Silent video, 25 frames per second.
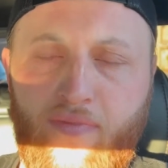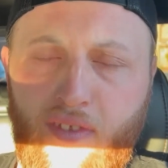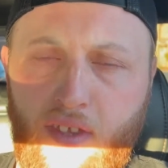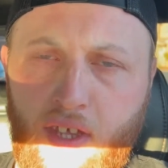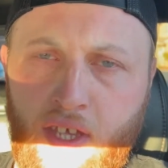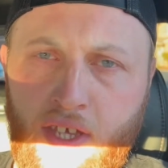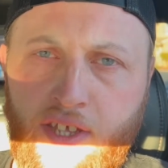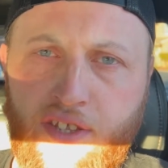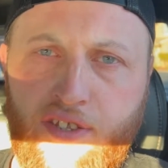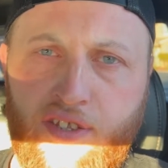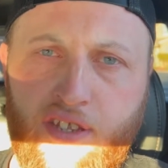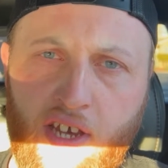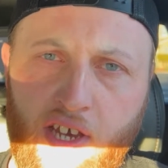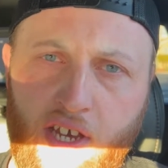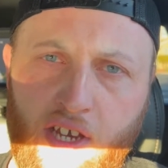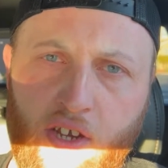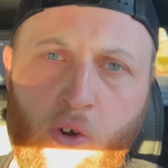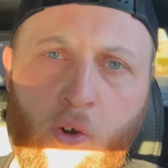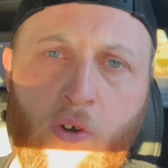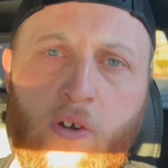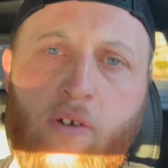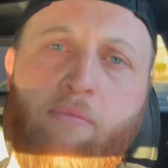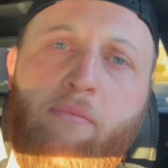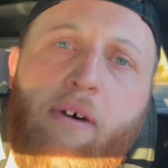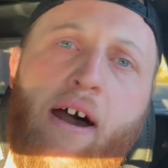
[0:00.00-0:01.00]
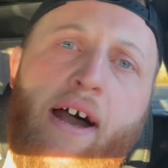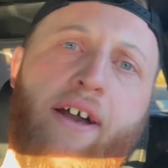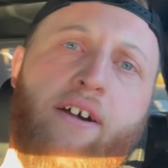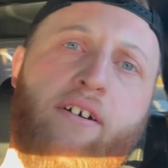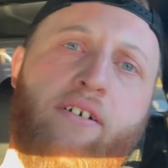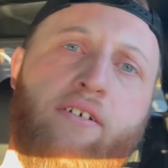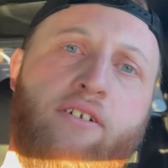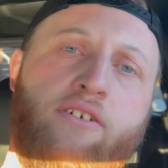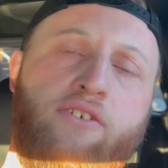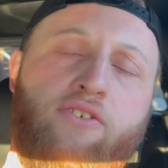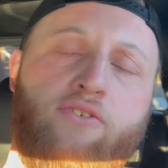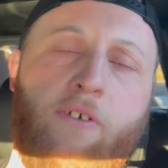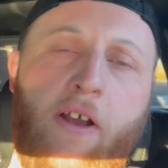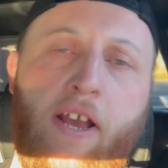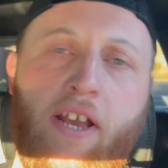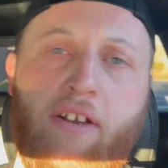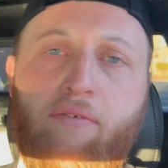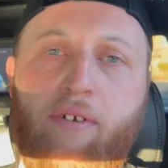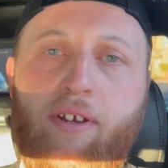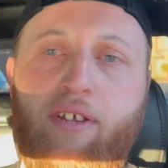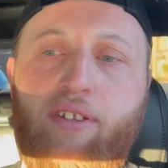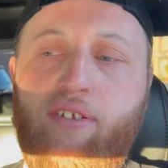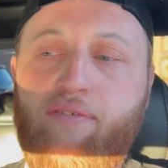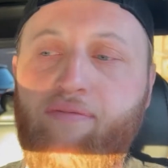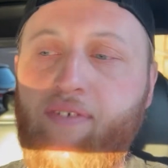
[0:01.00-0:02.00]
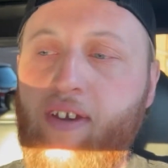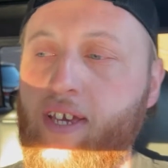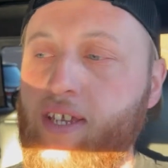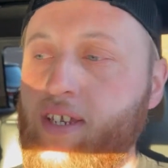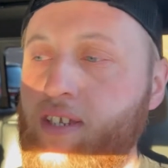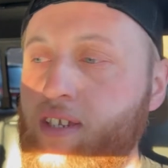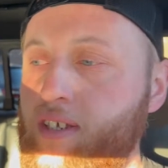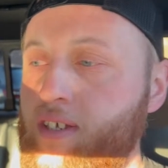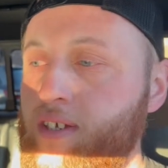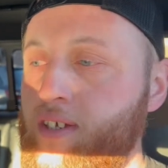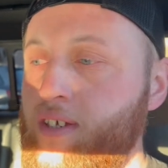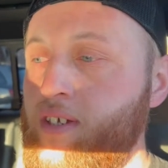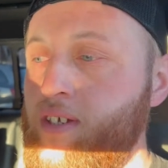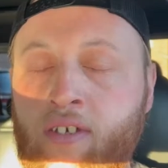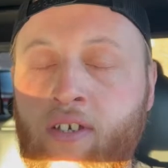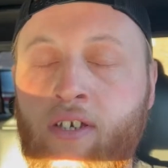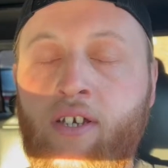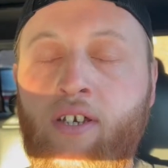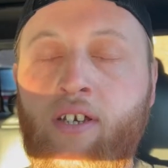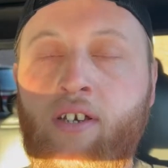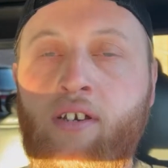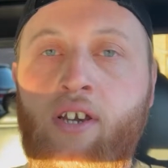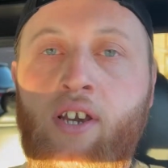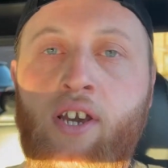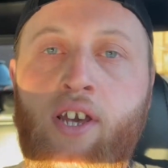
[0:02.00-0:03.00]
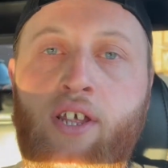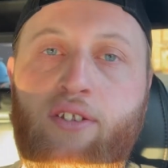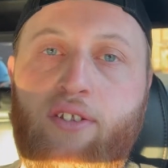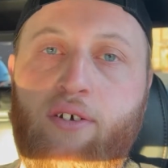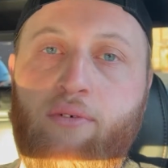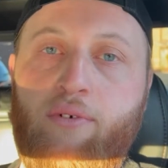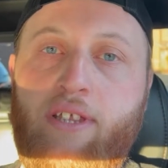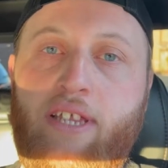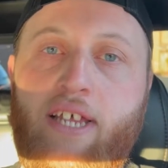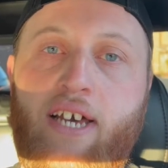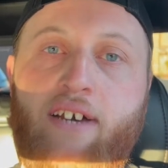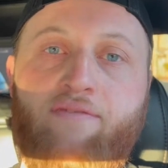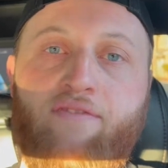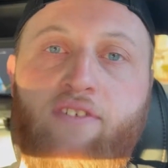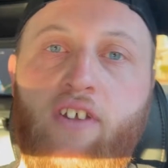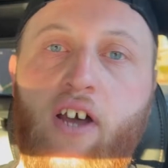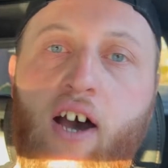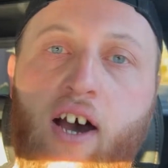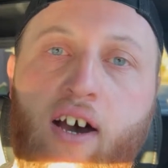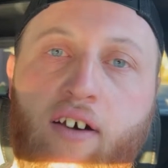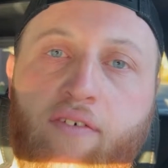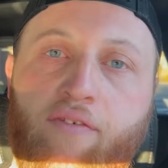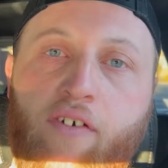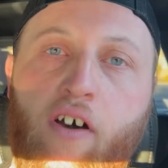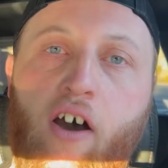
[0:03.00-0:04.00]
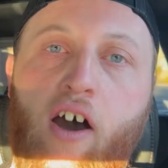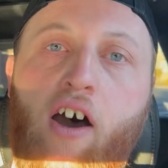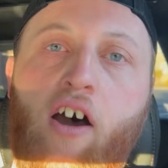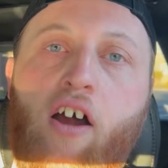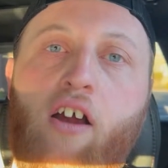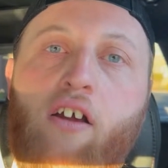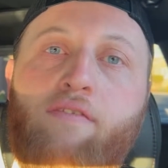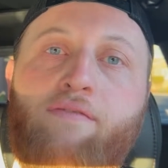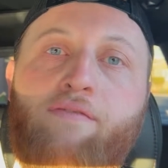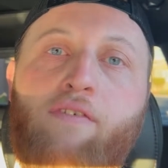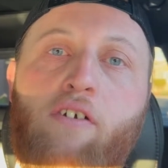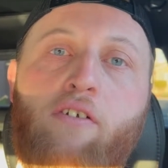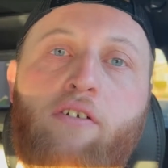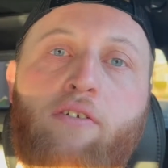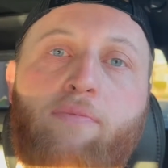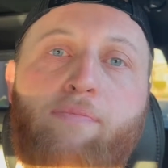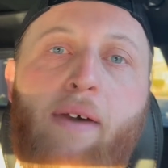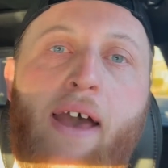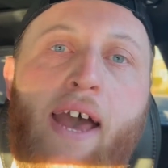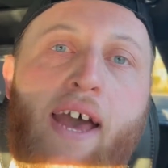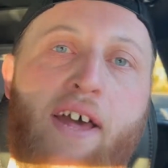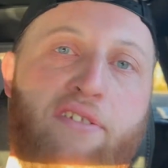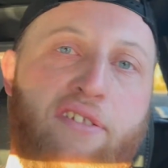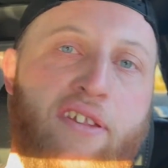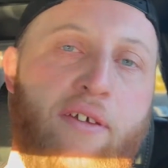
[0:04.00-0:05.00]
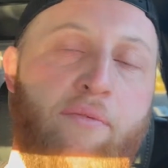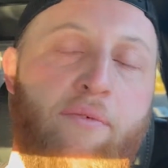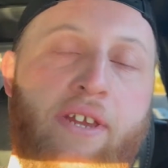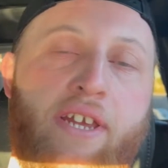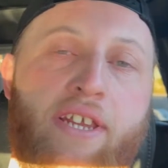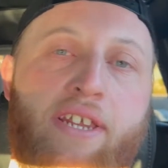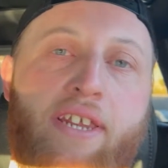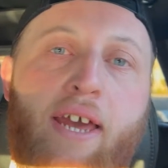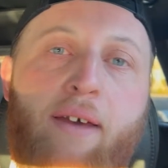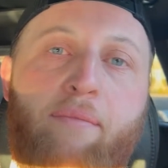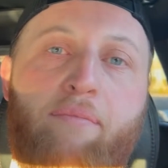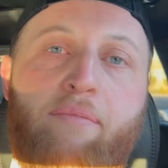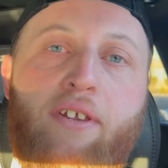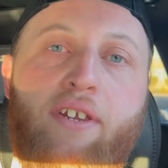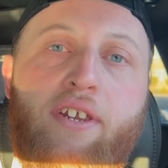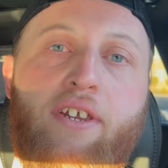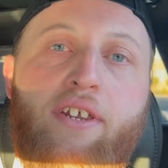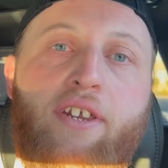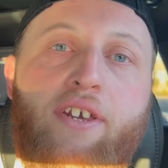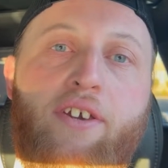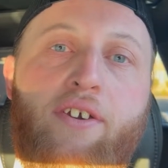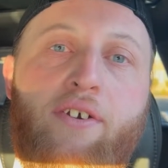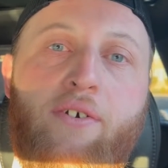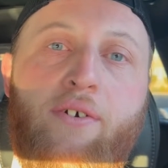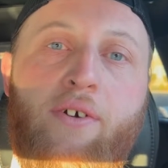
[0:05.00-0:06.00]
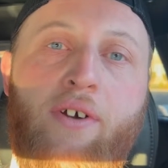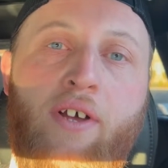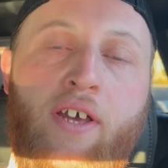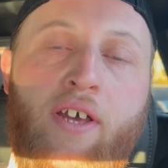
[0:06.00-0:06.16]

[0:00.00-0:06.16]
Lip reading: it's a quarter-mile drag race event. So we left off our first pass that we attempted to do.